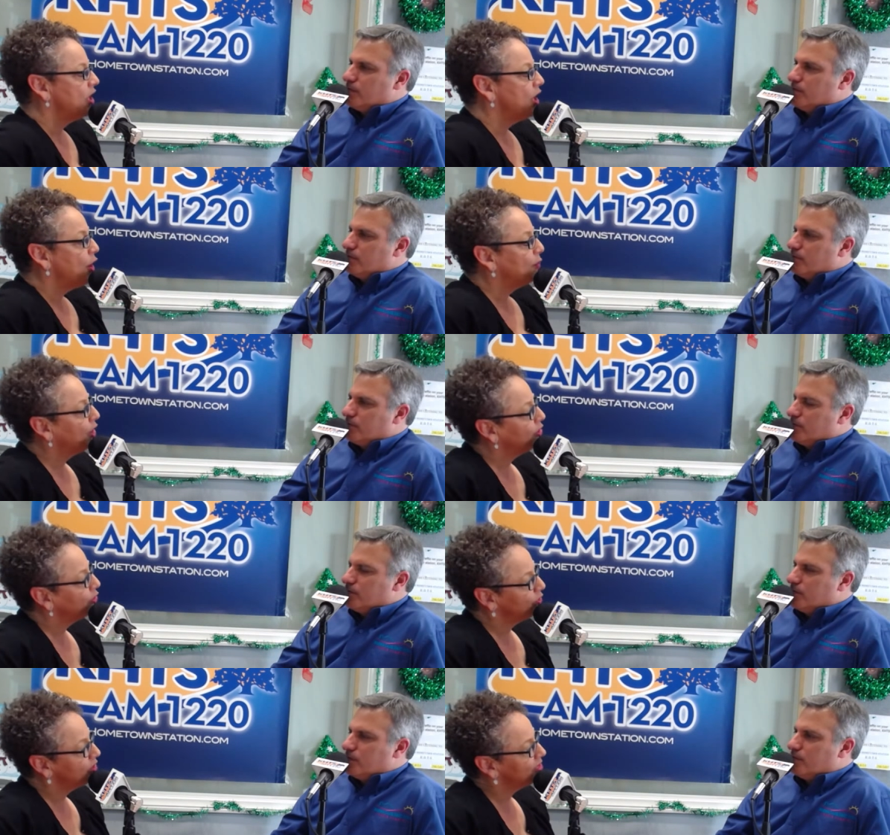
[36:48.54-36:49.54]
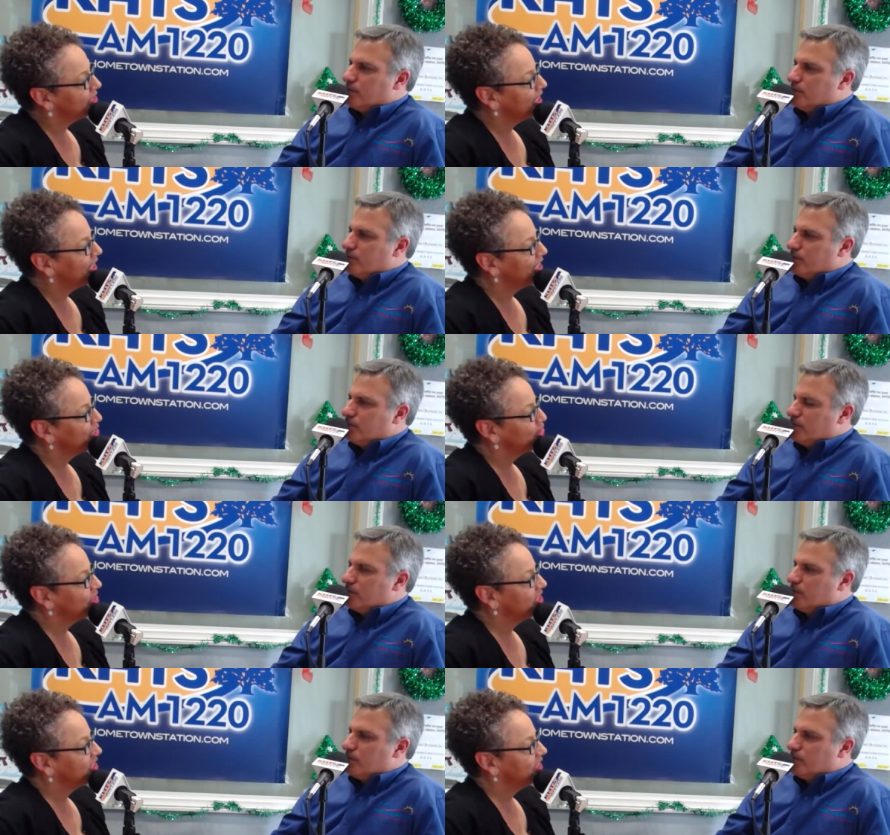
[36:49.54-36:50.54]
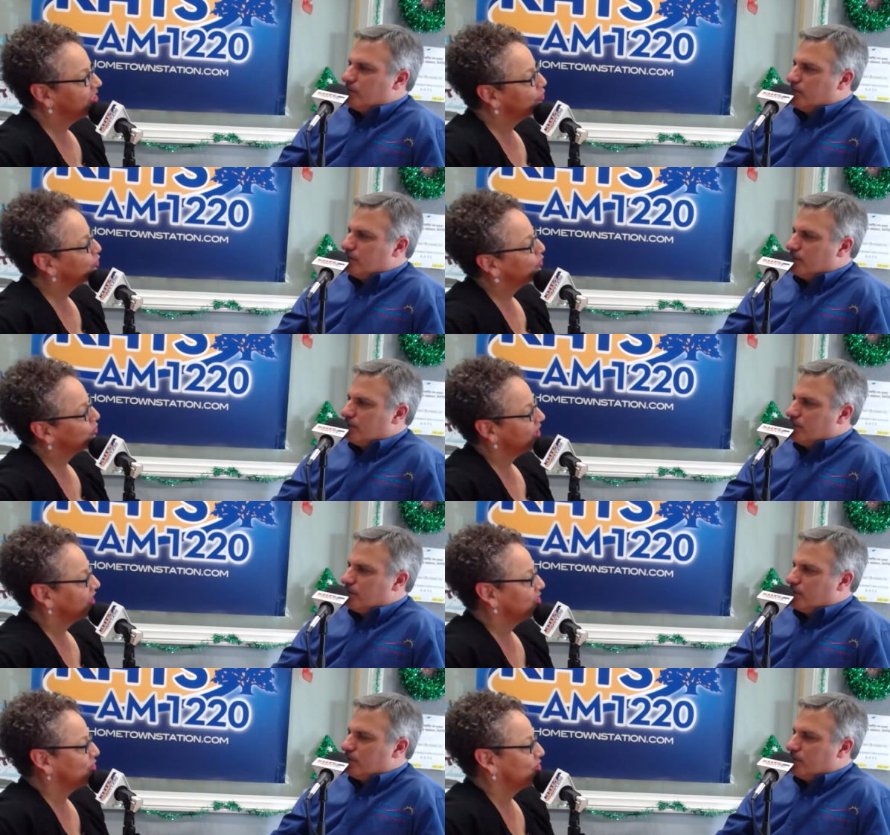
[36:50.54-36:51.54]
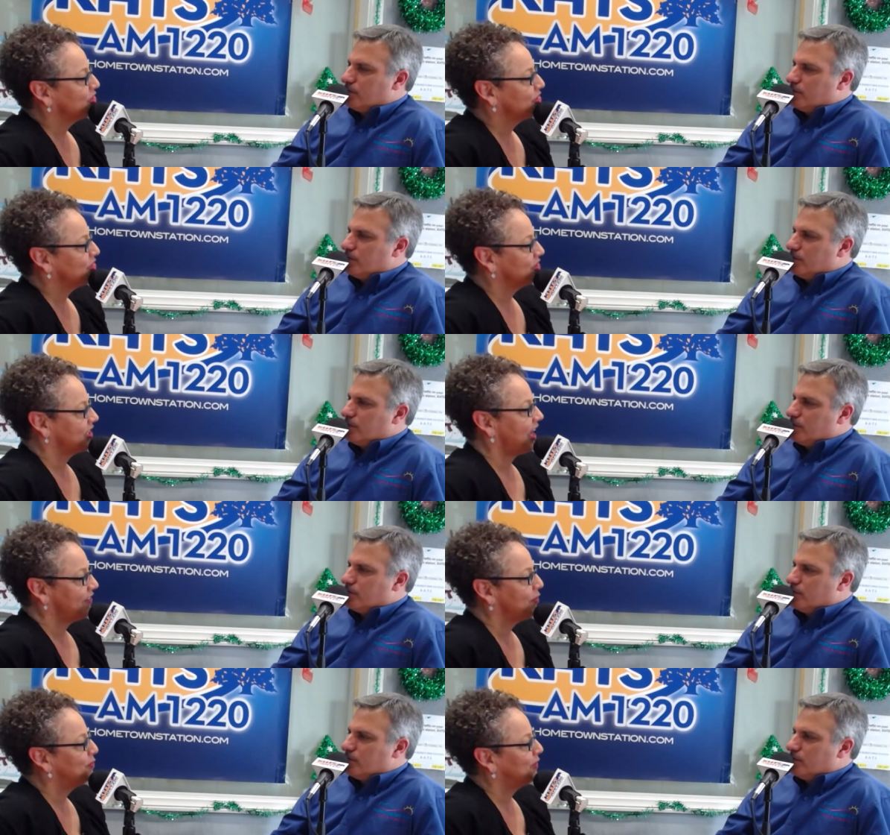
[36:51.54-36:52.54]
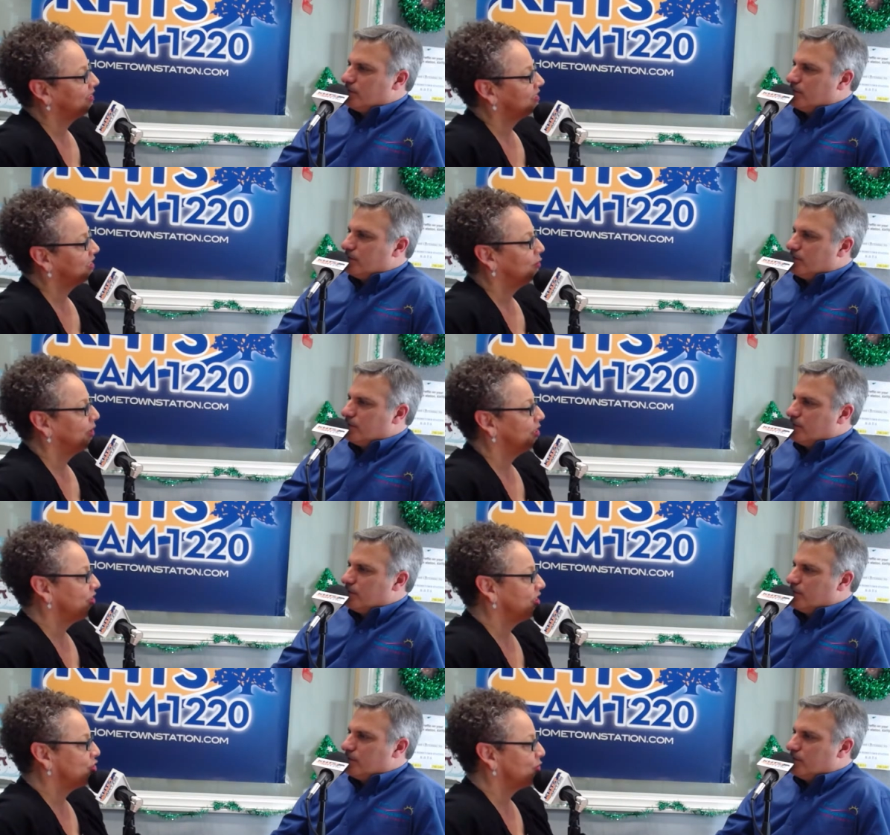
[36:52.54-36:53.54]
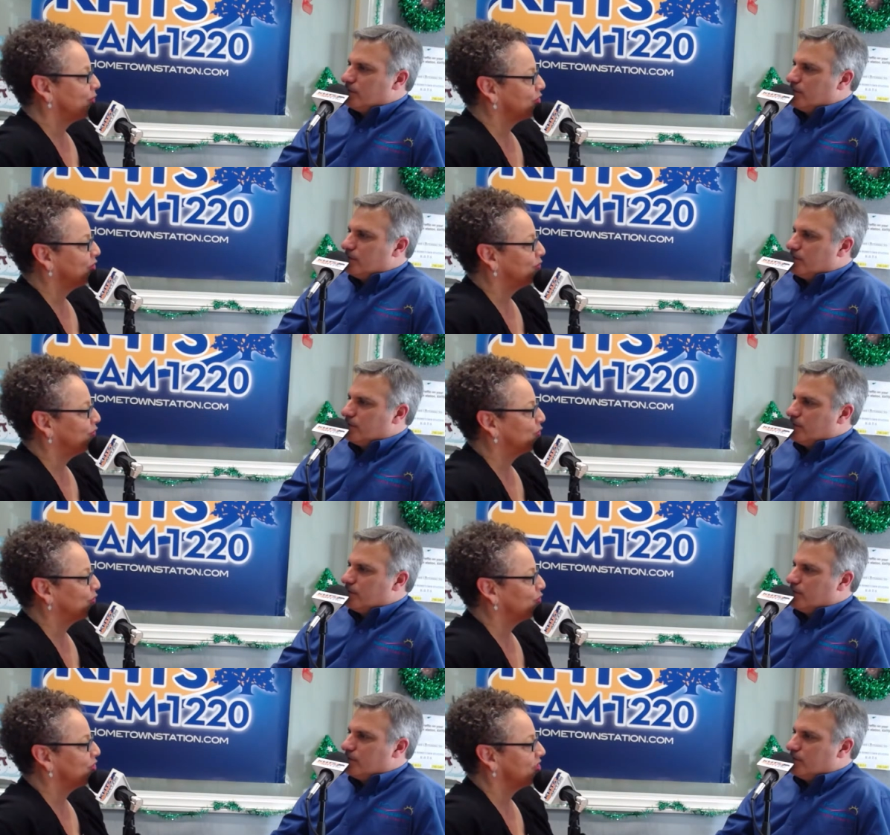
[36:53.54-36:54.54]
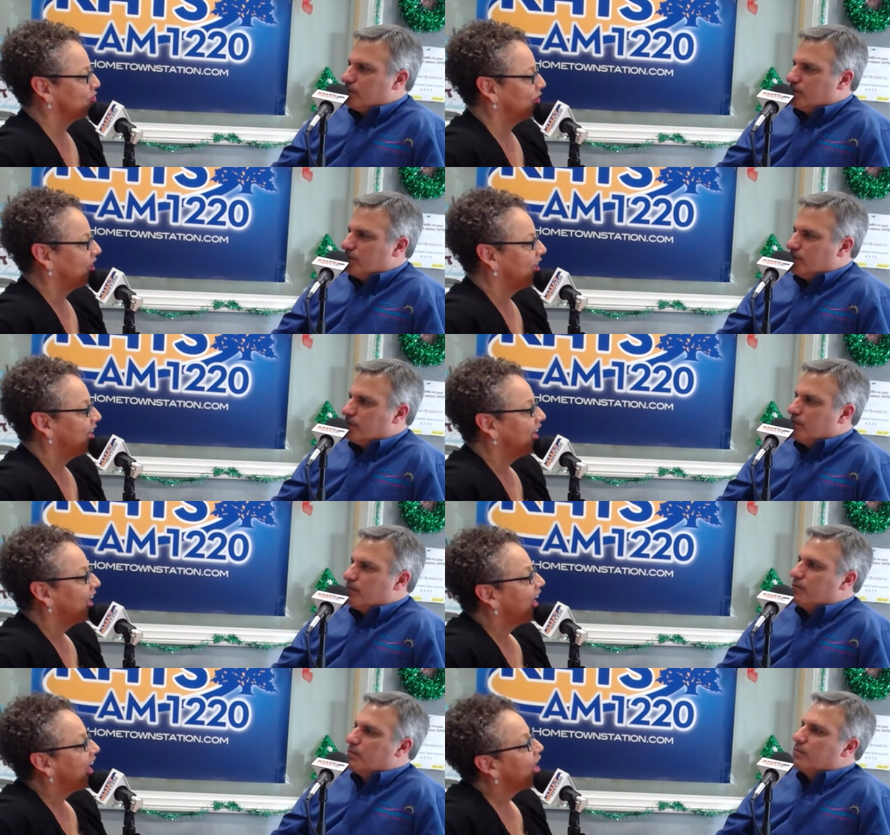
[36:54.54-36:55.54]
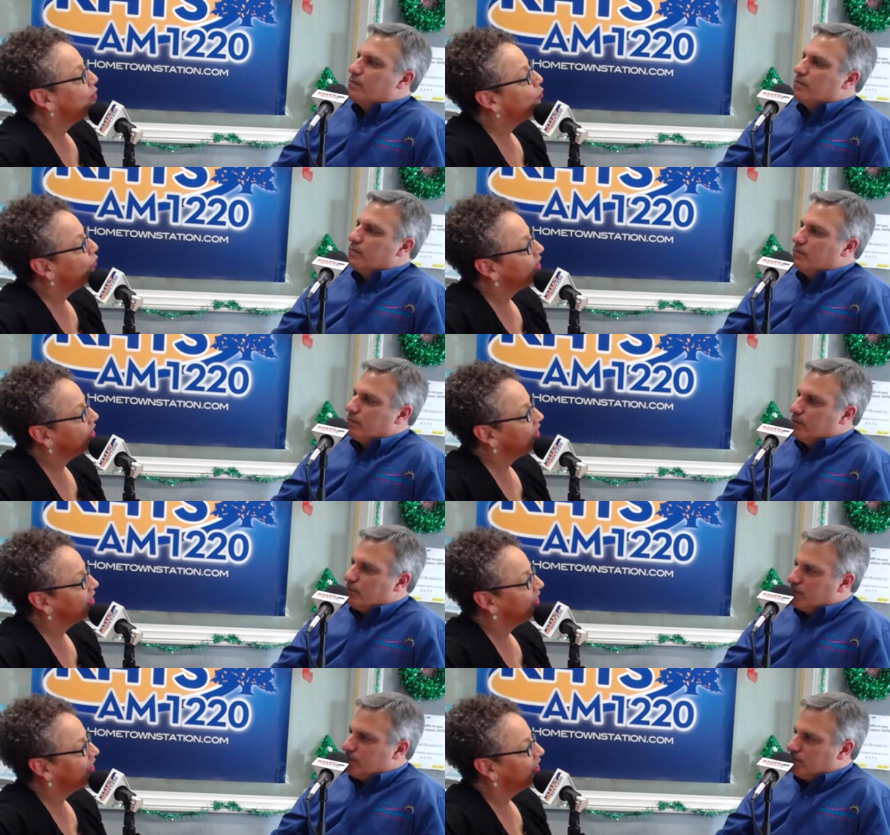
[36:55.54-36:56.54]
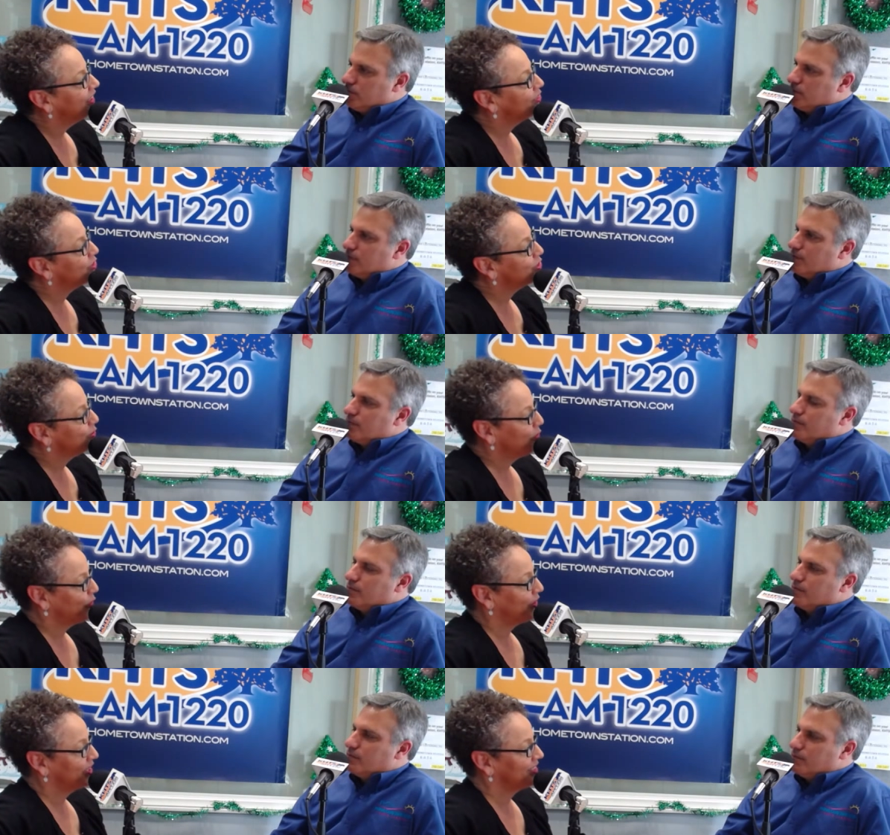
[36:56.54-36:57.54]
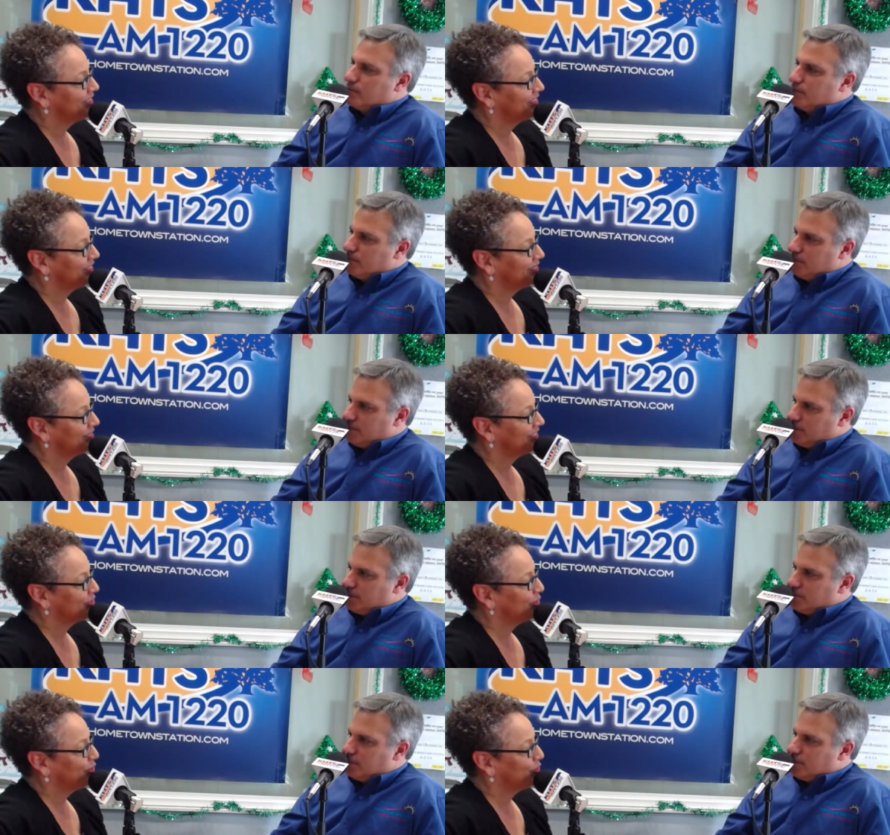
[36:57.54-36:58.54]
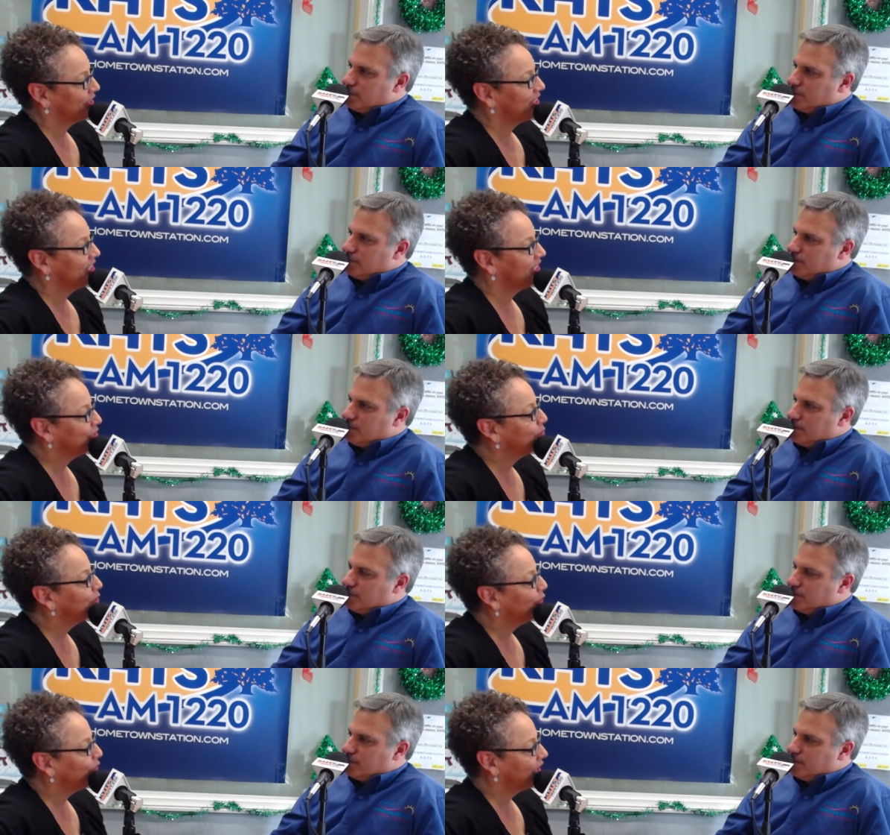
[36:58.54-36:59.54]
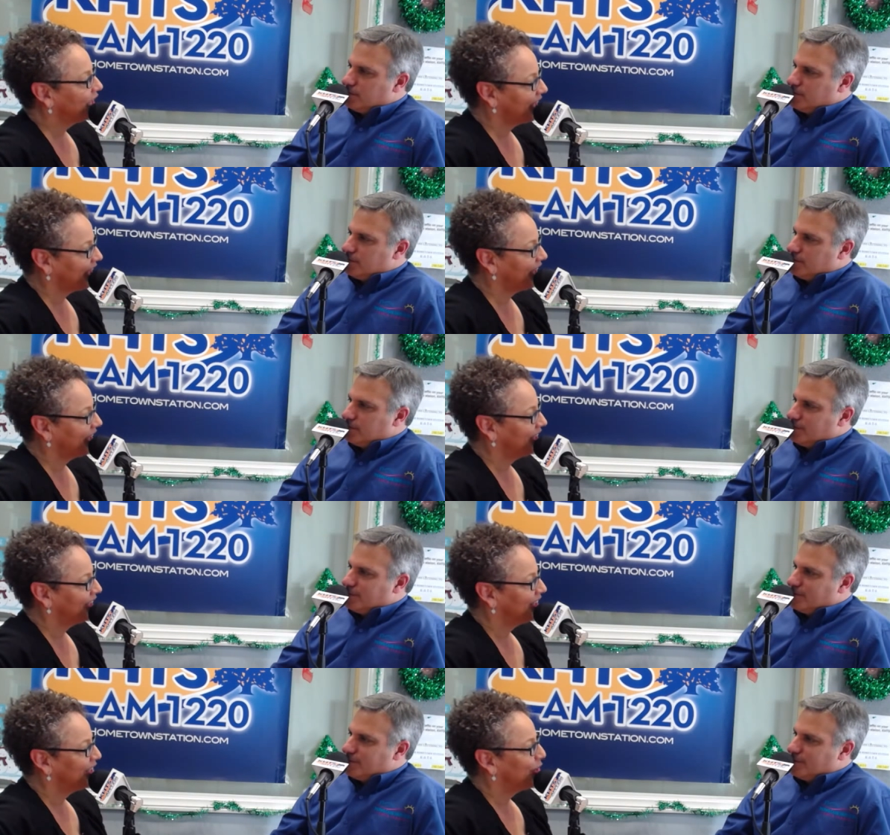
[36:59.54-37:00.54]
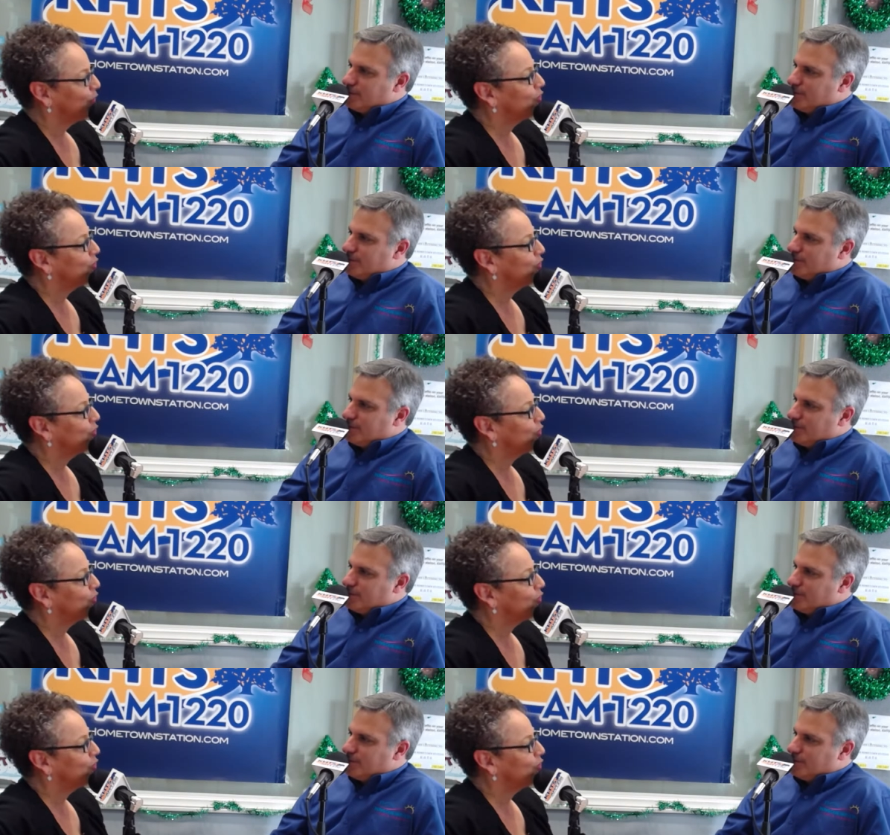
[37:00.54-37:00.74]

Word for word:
Speaker 1: But on Christmas Day, she chose not to have a big celebration, and she went to the movies with her sister. And we, the supporting children, need to be okay with